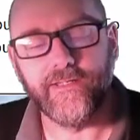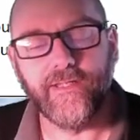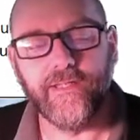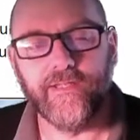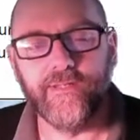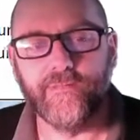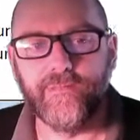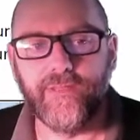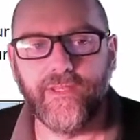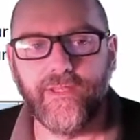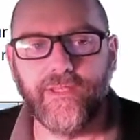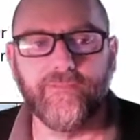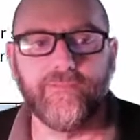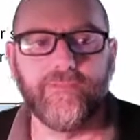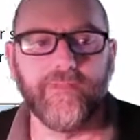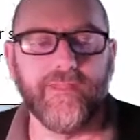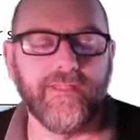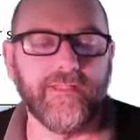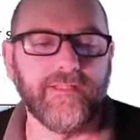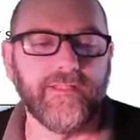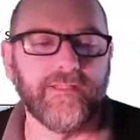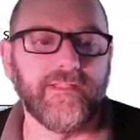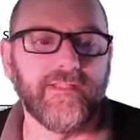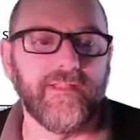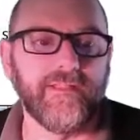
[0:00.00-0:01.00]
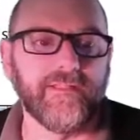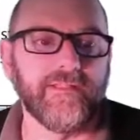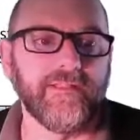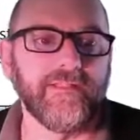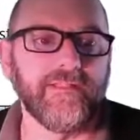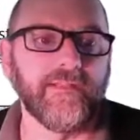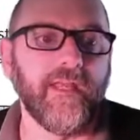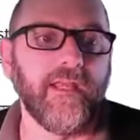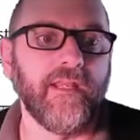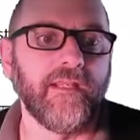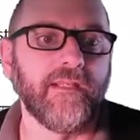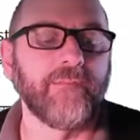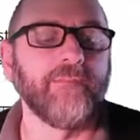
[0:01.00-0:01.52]
admin means that it's an
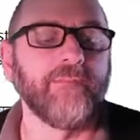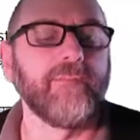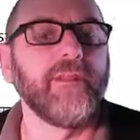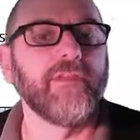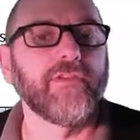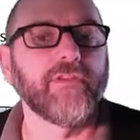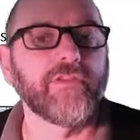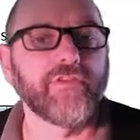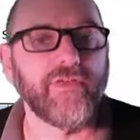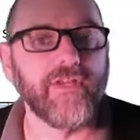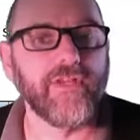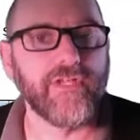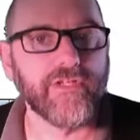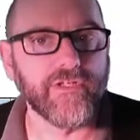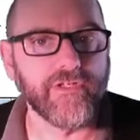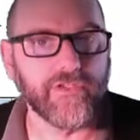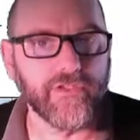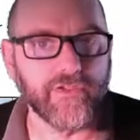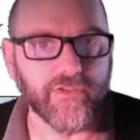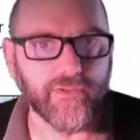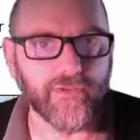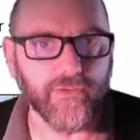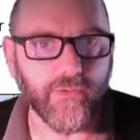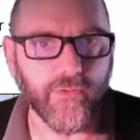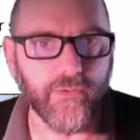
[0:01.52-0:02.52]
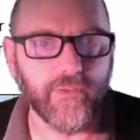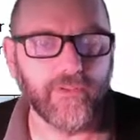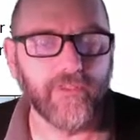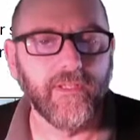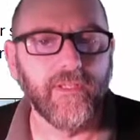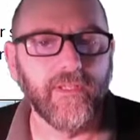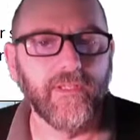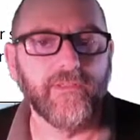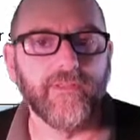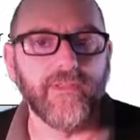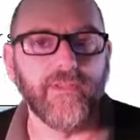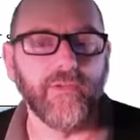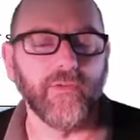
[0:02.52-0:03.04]
administration tool
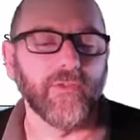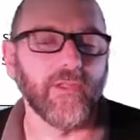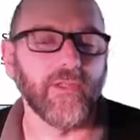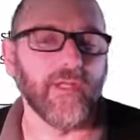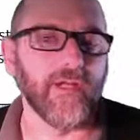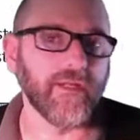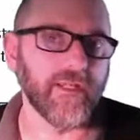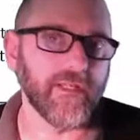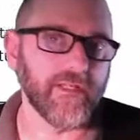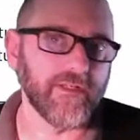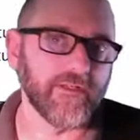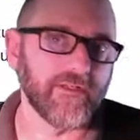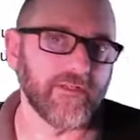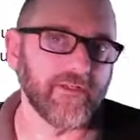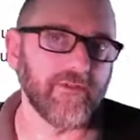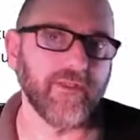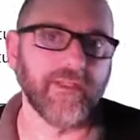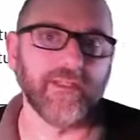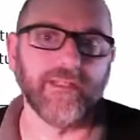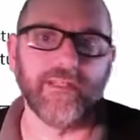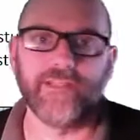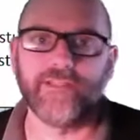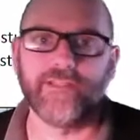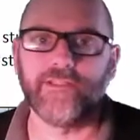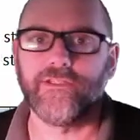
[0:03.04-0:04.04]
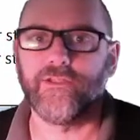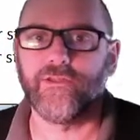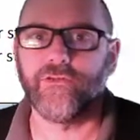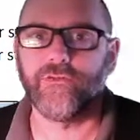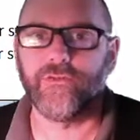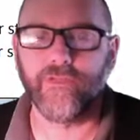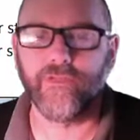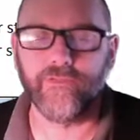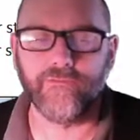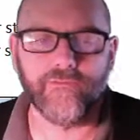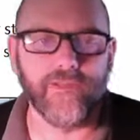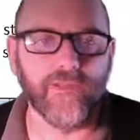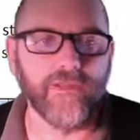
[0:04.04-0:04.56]
that you log into that lets you
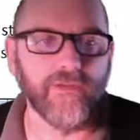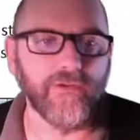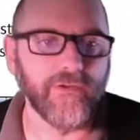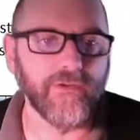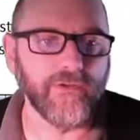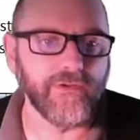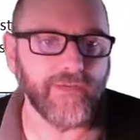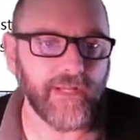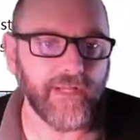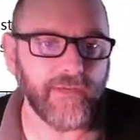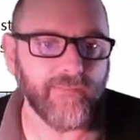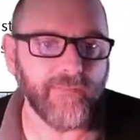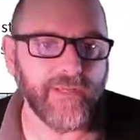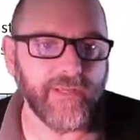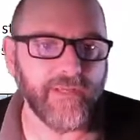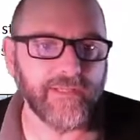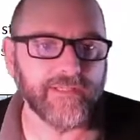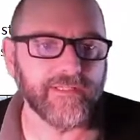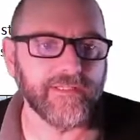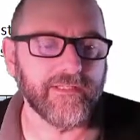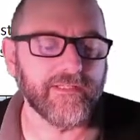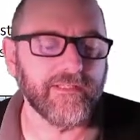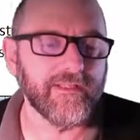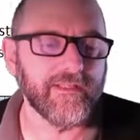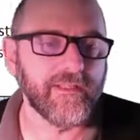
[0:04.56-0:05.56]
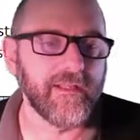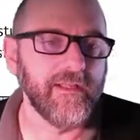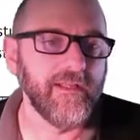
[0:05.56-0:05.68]
configure your databases.